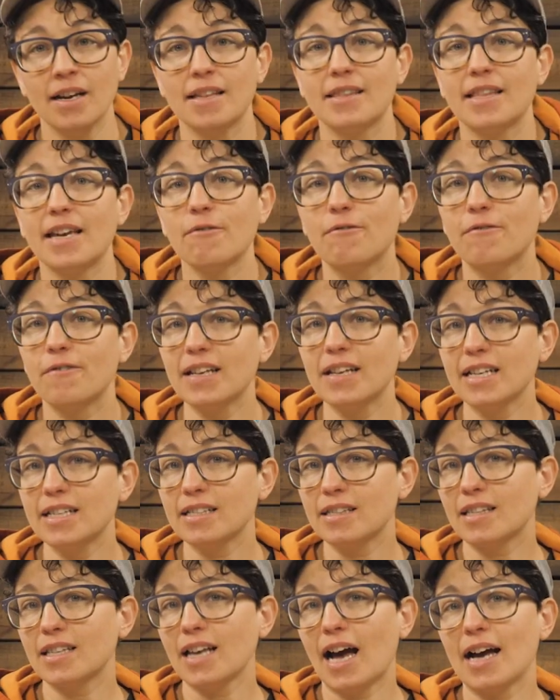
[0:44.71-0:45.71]
They fit
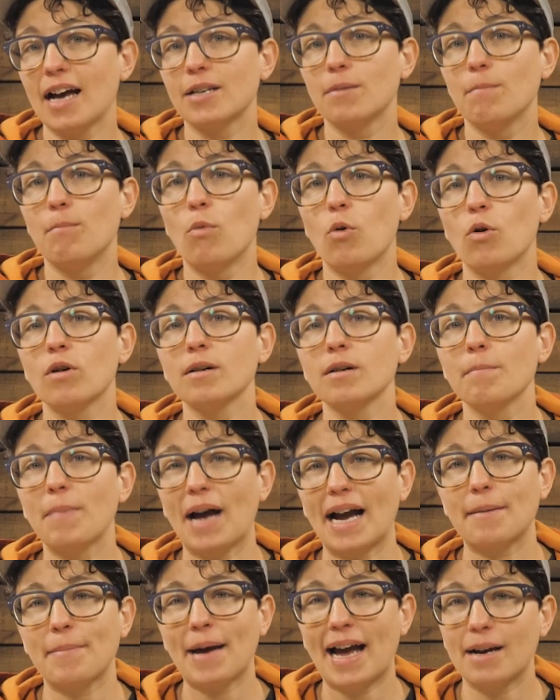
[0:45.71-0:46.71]
inside more
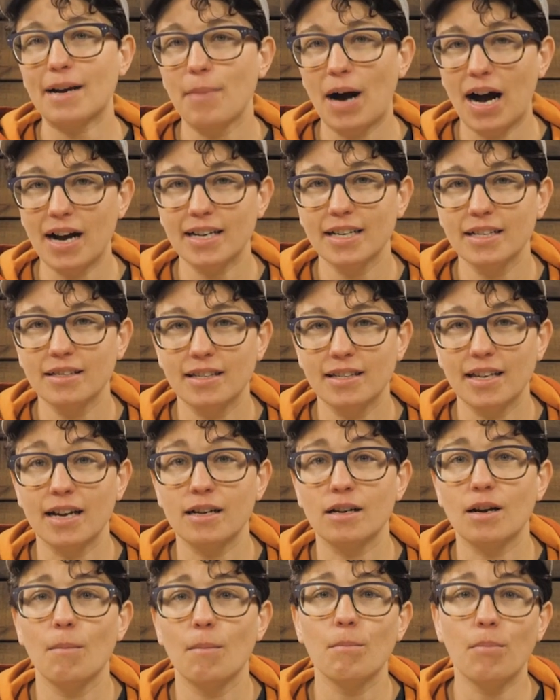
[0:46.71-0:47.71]
backpack pockets
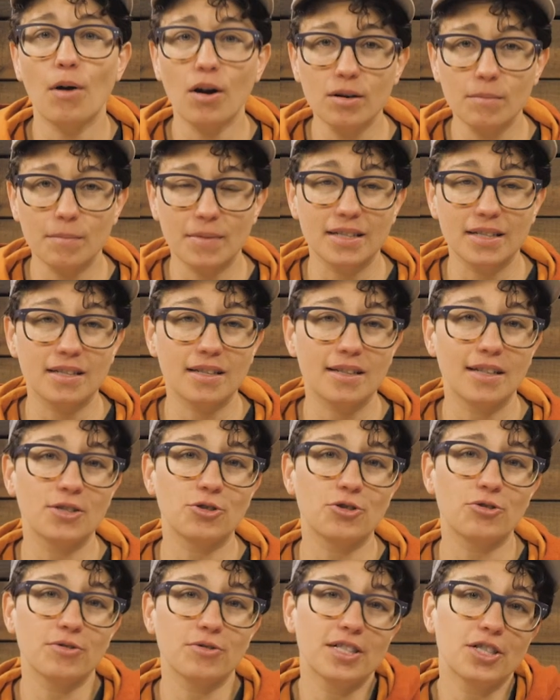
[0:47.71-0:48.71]
and compartments
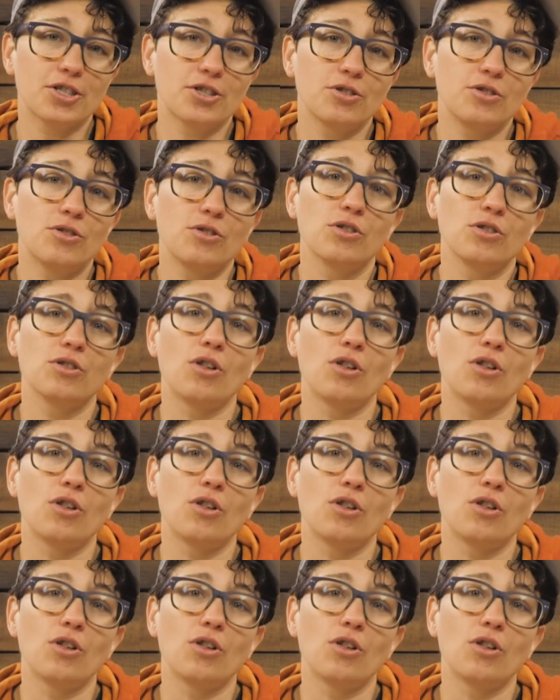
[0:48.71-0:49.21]
than traditional